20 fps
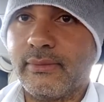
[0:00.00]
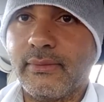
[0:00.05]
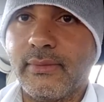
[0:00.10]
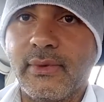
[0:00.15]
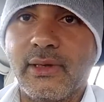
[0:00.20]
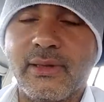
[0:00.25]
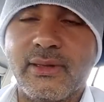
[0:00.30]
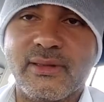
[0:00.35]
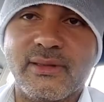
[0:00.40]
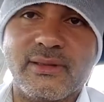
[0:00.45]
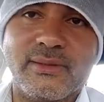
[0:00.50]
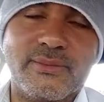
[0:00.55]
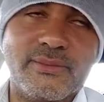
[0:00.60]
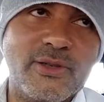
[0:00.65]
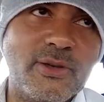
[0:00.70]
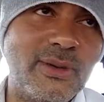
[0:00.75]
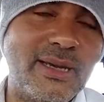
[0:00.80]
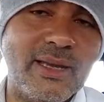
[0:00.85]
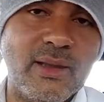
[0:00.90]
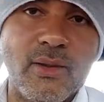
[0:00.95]
well, there's
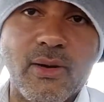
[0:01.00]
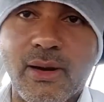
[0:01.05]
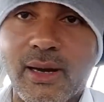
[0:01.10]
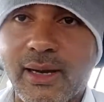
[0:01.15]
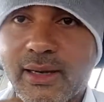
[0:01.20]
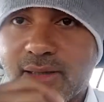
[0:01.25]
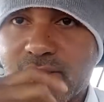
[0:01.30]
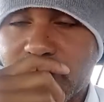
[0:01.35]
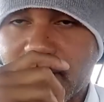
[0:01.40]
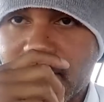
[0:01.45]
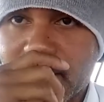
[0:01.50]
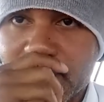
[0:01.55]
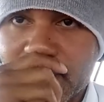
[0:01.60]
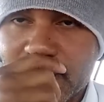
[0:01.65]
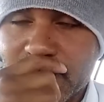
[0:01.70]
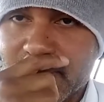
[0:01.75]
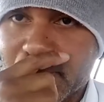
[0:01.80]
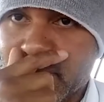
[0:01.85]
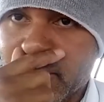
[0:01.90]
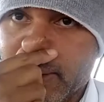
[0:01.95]
quite a lot actually.
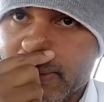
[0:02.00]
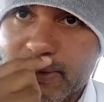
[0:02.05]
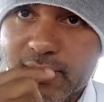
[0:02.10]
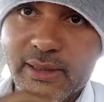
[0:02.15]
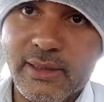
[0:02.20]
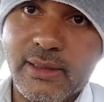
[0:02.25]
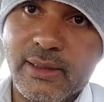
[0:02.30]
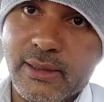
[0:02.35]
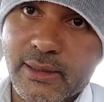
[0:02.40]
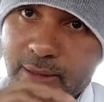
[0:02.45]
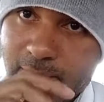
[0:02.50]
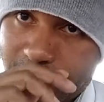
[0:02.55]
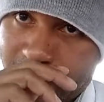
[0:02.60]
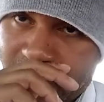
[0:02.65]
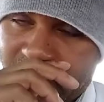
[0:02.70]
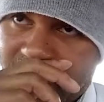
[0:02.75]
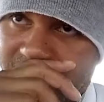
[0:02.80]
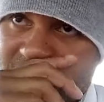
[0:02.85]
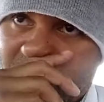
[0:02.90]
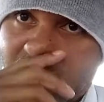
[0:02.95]
But
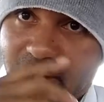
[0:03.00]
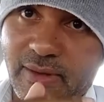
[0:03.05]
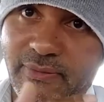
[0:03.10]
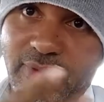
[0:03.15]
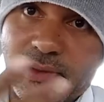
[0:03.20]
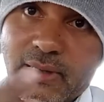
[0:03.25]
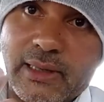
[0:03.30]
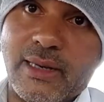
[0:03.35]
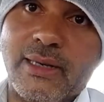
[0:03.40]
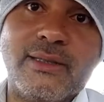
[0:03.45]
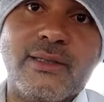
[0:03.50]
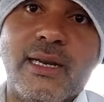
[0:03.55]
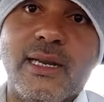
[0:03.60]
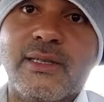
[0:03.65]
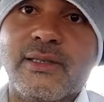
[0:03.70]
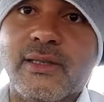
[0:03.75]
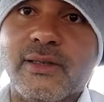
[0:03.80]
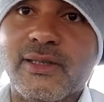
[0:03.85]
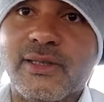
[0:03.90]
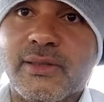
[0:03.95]
if you're
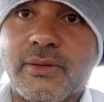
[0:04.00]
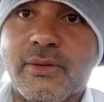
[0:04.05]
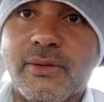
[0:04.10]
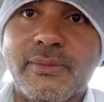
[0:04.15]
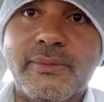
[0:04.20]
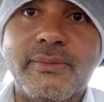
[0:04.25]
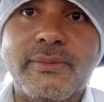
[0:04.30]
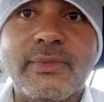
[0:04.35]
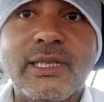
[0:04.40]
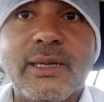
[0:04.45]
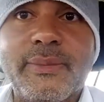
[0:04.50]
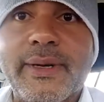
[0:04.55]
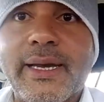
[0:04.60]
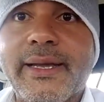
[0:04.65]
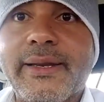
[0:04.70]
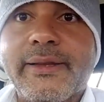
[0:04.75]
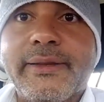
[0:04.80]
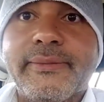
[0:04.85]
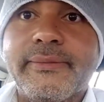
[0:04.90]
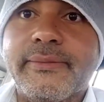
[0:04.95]
interested, just go and type it
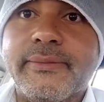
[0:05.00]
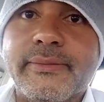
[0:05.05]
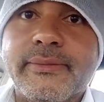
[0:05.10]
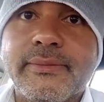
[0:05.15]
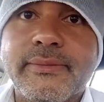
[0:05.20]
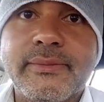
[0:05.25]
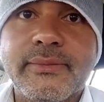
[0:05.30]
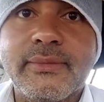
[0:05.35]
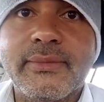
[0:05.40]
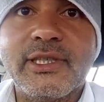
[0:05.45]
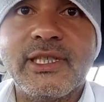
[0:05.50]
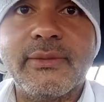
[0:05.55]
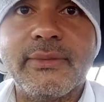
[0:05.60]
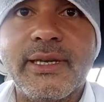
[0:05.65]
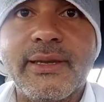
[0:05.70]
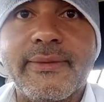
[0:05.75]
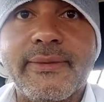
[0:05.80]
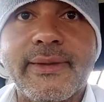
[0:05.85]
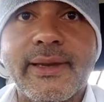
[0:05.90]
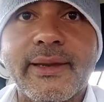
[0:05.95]
in and see
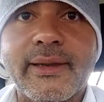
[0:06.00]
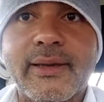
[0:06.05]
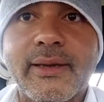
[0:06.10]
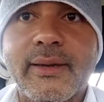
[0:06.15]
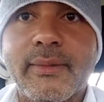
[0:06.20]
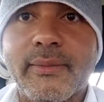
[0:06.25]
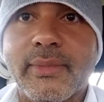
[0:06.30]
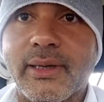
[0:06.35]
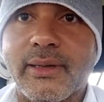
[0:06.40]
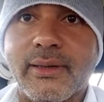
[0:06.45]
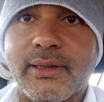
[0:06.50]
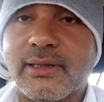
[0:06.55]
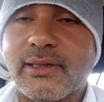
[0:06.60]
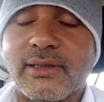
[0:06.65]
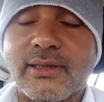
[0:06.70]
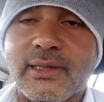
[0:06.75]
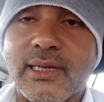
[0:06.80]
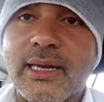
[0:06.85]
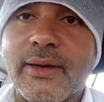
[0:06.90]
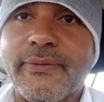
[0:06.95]
what you think. But as I
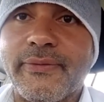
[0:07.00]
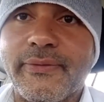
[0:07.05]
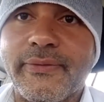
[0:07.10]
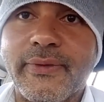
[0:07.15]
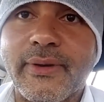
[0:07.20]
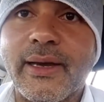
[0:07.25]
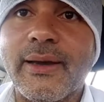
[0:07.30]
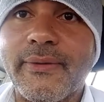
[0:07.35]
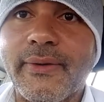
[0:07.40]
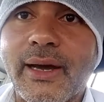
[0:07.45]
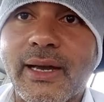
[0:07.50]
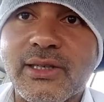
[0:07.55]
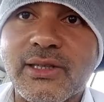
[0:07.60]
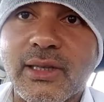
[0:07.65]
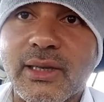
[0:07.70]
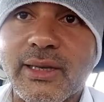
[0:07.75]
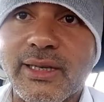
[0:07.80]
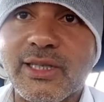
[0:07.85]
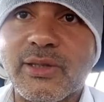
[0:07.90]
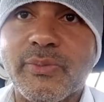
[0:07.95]
say, I've
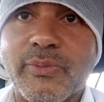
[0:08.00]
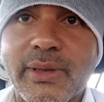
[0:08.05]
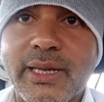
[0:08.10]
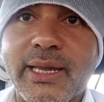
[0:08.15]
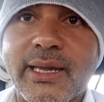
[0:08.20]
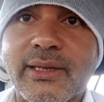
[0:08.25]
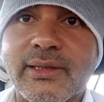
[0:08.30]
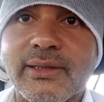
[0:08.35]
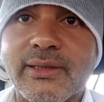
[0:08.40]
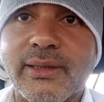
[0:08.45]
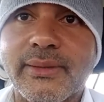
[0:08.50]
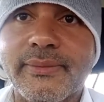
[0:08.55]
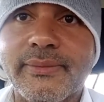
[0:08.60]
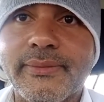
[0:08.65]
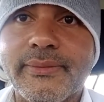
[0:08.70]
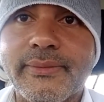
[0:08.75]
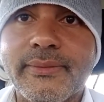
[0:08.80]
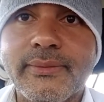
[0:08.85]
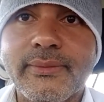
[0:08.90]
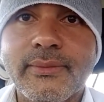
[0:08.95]
actually experienced it
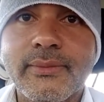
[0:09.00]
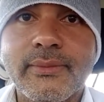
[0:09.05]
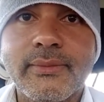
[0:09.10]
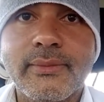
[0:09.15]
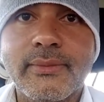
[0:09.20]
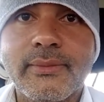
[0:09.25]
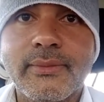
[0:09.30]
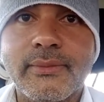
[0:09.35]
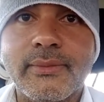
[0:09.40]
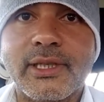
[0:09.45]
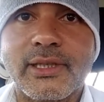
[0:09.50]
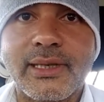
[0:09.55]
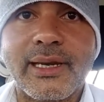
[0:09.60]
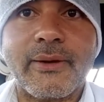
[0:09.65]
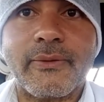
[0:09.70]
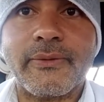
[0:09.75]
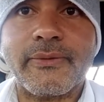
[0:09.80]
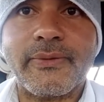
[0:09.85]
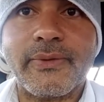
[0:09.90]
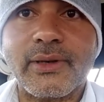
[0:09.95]

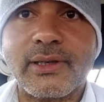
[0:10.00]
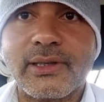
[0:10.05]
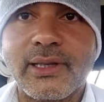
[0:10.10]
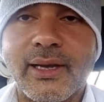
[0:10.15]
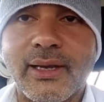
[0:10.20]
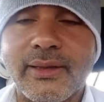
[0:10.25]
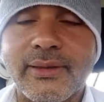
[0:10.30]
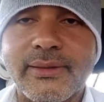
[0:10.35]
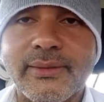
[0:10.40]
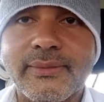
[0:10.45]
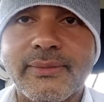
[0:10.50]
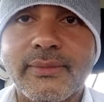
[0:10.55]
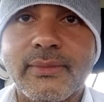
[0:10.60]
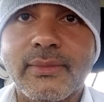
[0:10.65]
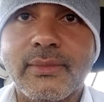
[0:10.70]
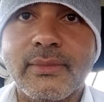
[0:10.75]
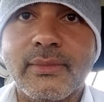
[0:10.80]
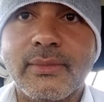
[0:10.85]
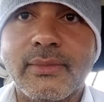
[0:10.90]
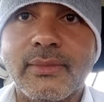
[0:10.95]
myself firsthand.
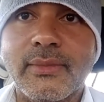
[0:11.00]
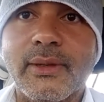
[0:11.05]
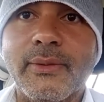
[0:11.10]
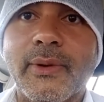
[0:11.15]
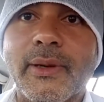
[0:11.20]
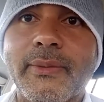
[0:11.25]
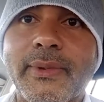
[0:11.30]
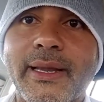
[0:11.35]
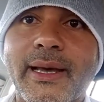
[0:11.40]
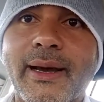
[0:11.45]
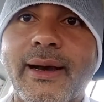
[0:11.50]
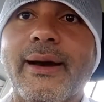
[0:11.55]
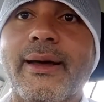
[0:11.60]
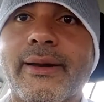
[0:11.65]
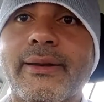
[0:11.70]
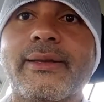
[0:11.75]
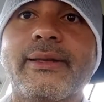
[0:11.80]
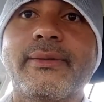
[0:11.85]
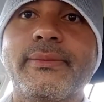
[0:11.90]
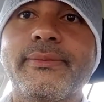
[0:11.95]
the one with the
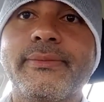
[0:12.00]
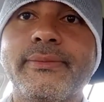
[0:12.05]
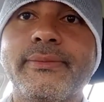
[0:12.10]
heart,